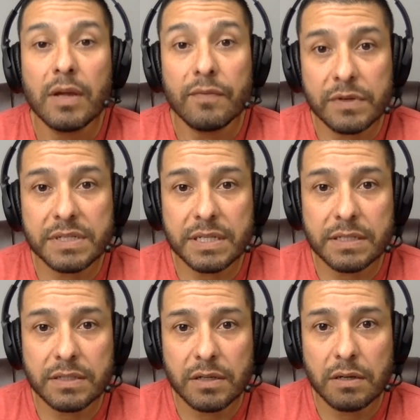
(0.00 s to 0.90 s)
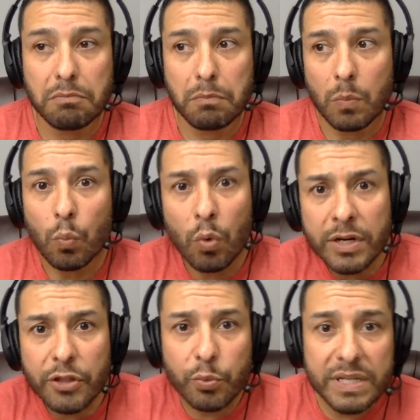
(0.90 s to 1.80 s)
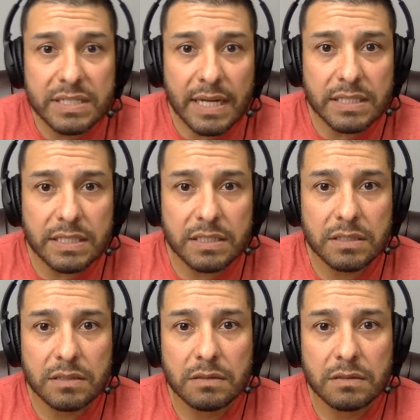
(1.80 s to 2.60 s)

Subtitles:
Versus 1 to 3 sets,